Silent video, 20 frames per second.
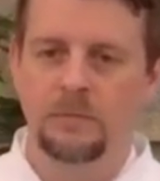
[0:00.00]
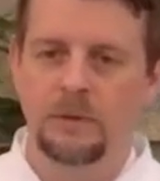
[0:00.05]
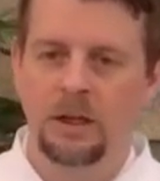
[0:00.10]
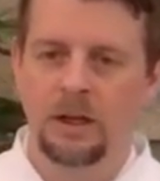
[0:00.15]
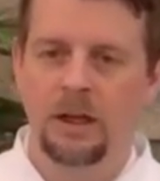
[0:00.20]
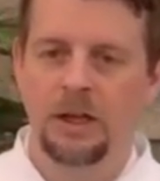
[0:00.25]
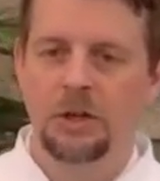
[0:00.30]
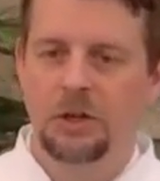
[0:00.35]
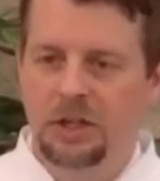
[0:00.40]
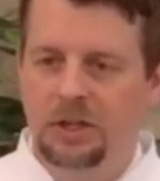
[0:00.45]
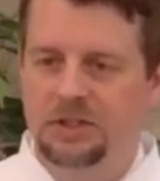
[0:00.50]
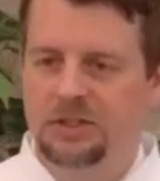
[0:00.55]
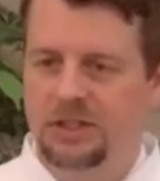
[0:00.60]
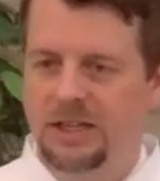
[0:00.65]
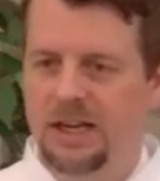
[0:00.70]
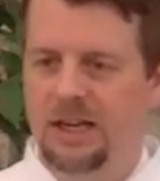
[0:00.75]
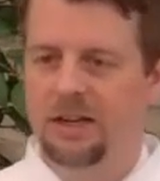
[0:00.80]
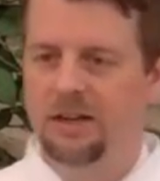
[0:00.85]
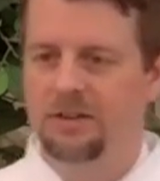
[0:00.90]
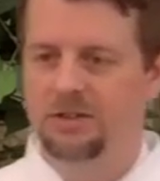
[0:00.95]
You can
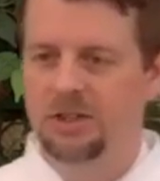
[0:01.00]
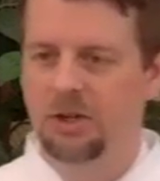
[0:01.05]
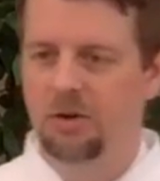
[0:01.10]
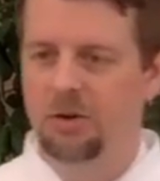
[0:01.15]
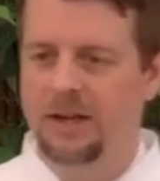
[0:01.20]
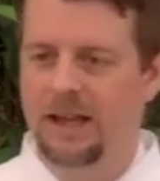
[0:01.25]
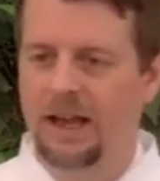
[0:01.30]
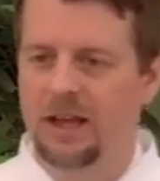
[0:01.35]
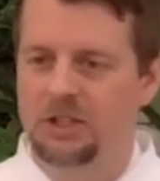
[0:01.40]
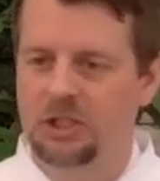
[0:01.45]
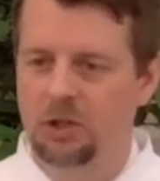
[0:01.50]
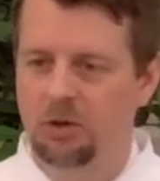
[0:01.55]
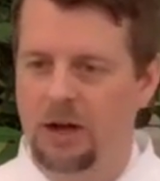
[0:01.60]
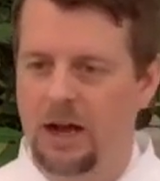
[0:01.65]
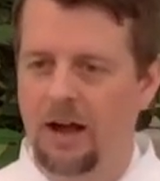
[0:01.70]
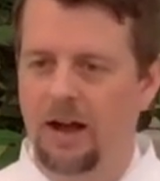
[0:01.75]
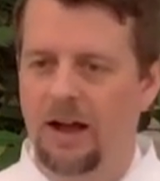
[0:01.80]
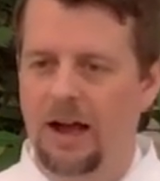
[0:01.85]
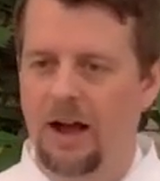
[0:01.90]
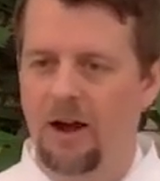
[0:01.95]
see, too, can't you,
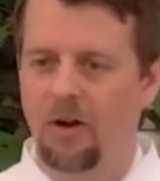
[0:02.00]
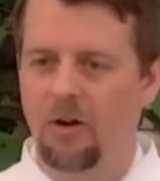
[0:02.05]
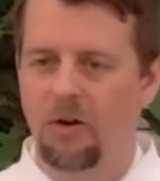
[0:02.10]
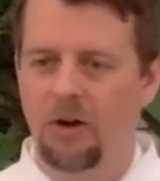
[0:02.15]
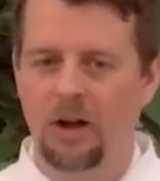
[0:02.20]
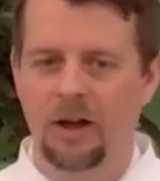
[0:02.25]
how